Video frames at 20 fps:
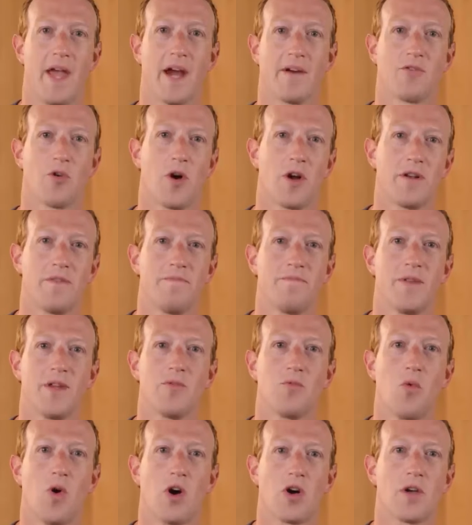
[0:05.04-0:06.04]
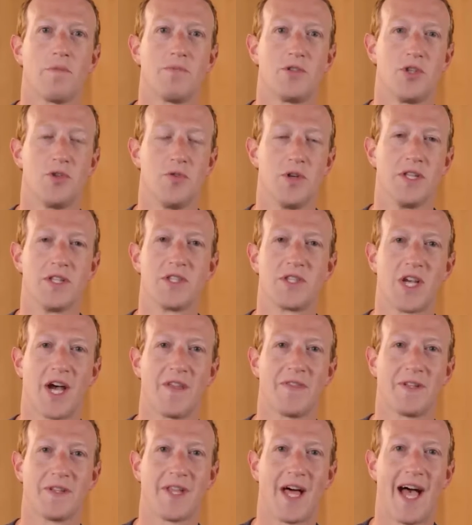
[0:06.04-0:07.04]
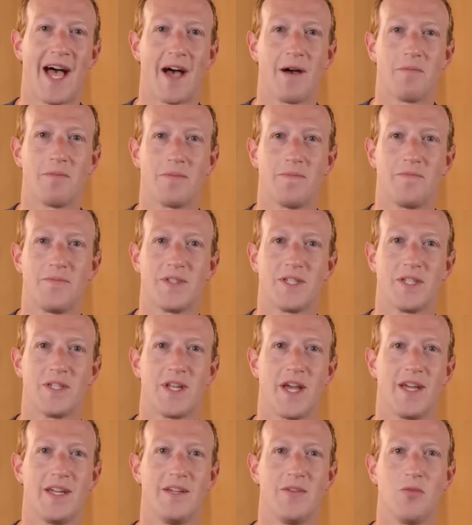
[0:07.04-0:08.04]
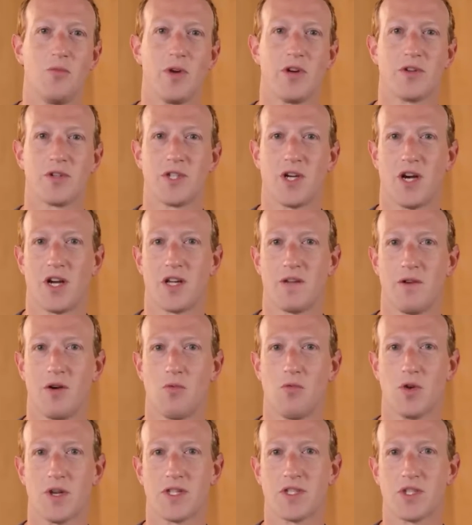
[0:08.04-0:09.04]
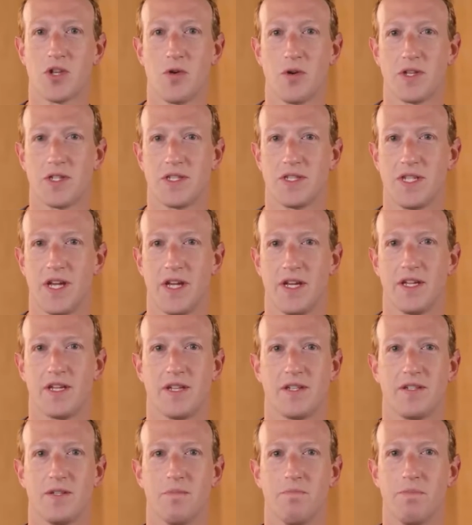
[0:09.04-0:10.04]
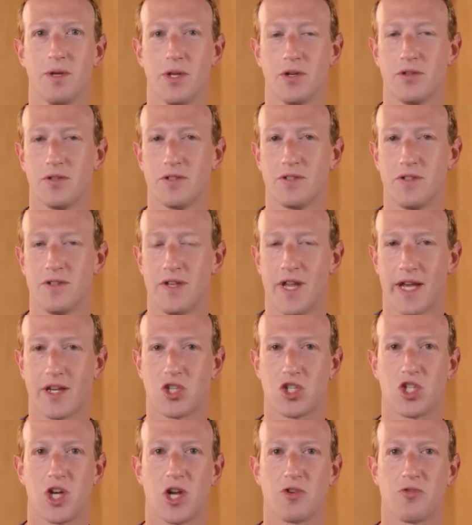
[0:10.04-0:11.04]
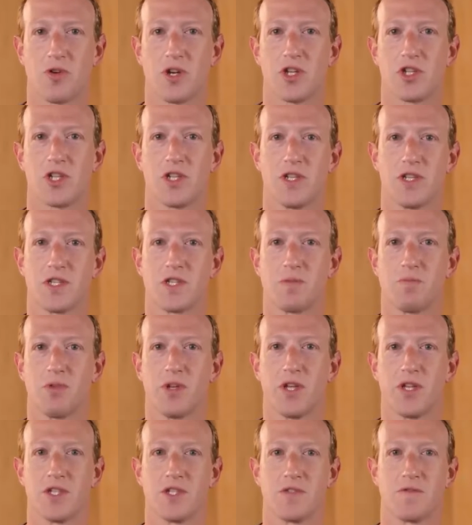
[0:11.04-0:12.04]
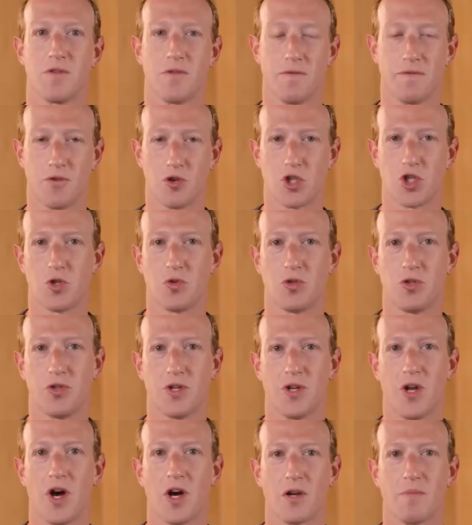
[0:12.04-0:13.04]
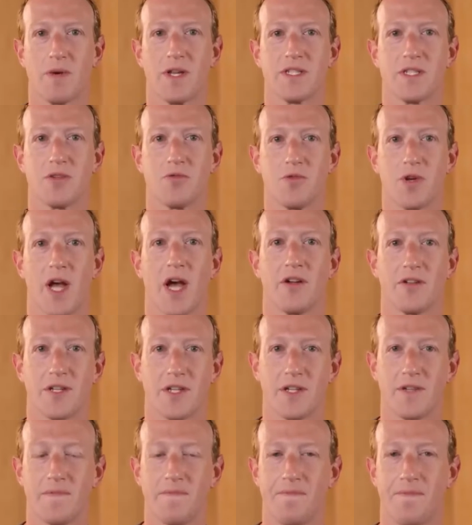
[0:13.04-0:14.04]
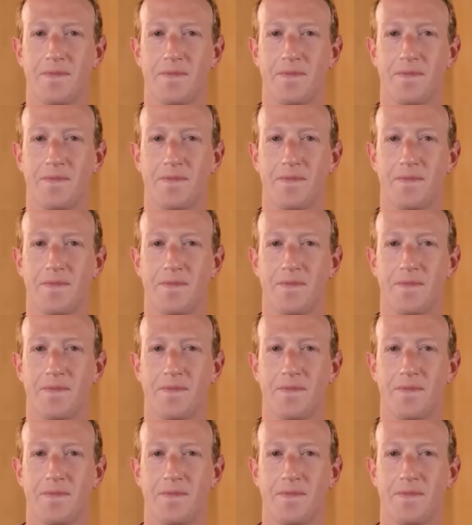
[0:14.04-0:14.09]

Hey everyone, and welcome to Inside the Lab. Today we are talking about what it's going to take to build next-generation displays for virtual and augmented reality.